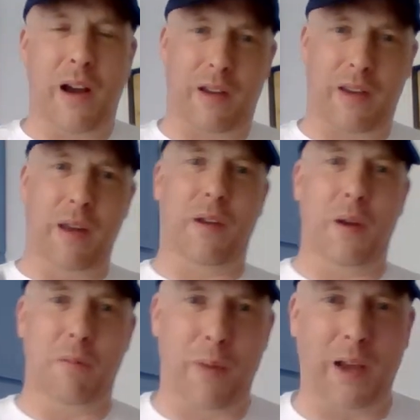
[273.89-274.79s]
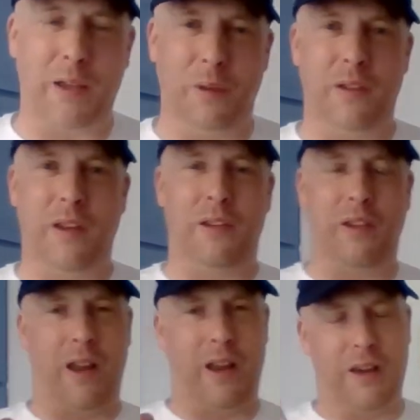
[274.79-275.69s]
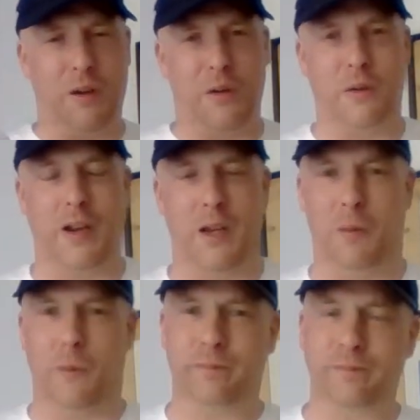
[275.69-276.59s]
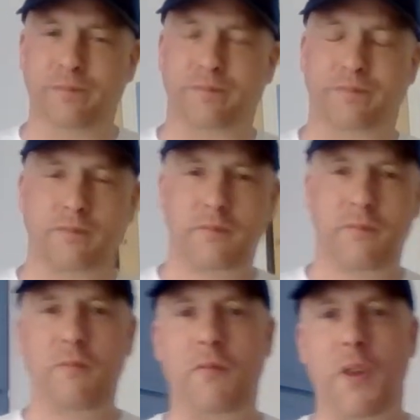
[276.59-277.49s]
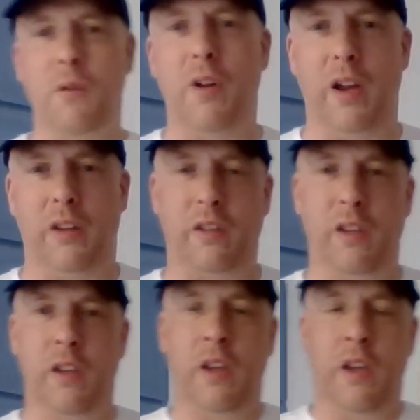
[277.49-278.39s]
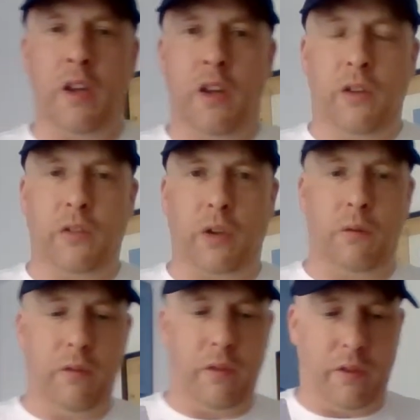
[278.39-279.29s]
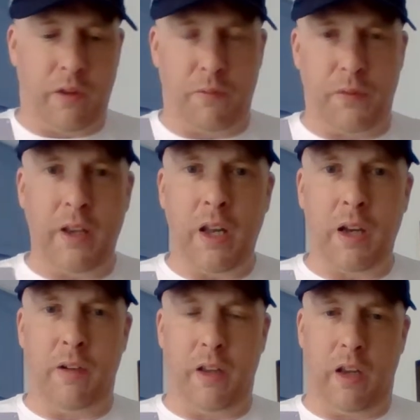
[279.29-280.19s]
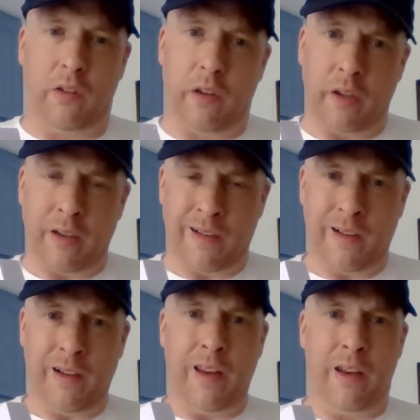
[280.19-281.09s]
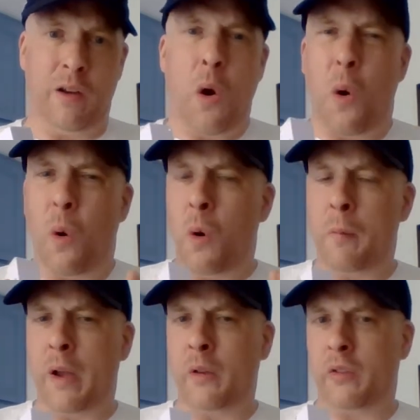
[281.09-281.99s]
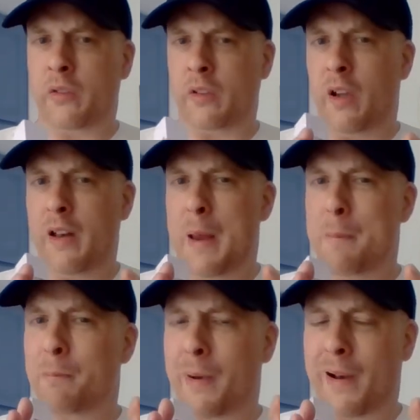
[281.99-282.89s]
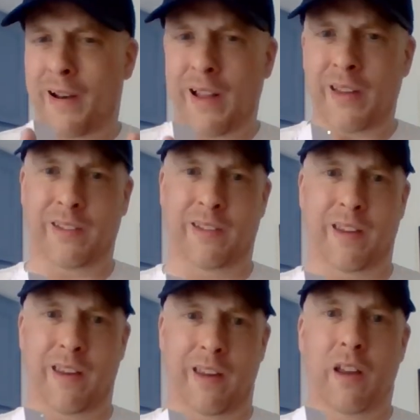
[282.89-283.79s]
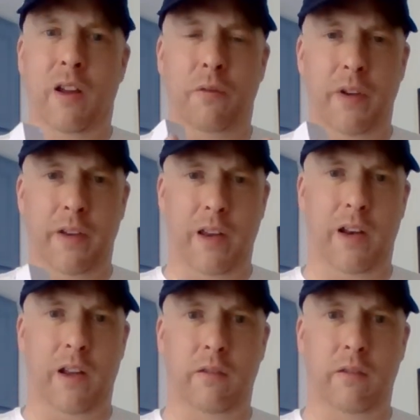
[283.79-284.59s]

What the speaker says: I keep going back to it. It's incredible. Right, so the vanilla in this is a clean, almost slightly plasticky vanilla.